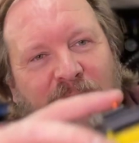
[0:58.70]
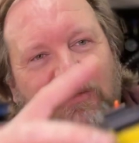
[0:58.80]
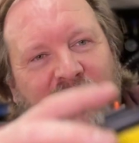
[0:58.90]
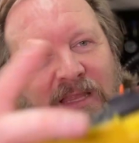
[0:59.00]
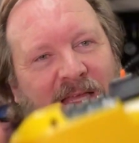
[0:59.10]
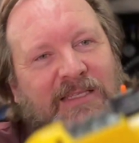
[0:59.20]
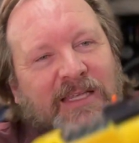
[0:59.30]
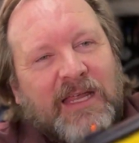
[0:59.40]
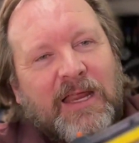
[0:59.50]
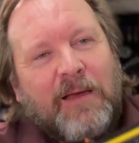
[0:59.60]
you see that
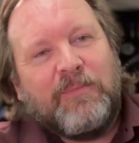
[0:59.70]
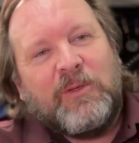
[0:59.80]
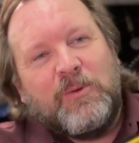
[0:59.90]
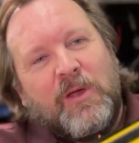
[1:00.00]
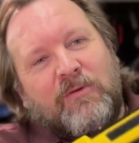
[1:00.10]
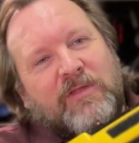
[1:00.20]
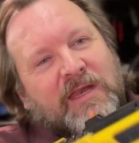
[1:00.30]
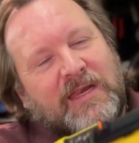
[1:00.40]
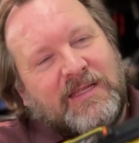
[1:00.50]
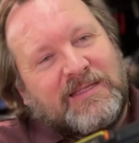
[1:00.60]
sight up, you know that
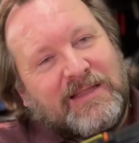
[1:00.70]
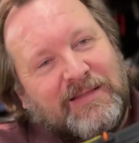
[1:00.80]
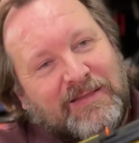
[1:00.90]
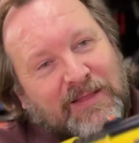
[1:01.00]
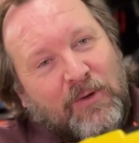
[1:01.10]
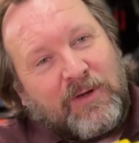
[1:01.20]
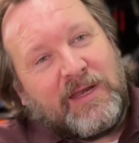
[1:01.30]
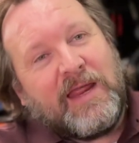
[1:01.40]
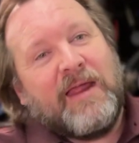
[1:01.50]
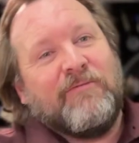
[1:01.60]
it is
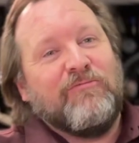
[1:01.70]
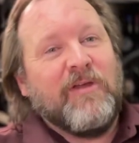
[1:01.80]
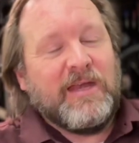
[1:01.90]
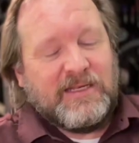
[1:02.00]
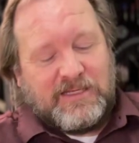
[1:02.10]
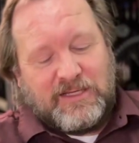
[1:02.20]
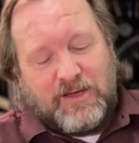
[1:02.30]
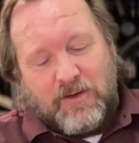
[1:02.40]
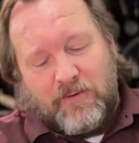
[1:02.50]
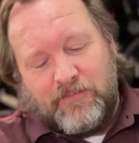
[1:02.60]
loaded and ready to
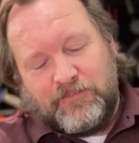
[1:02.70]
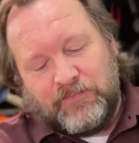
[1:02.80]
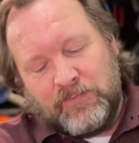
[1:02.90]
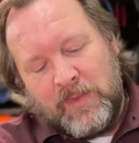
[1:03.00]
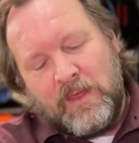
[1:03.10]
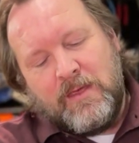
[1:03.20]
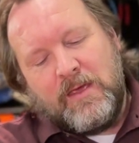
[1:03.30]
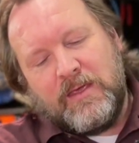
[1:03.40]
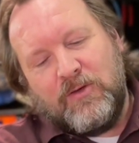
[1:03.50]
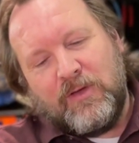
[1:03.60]
go.
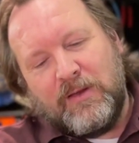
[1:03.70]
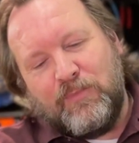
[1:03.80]
You can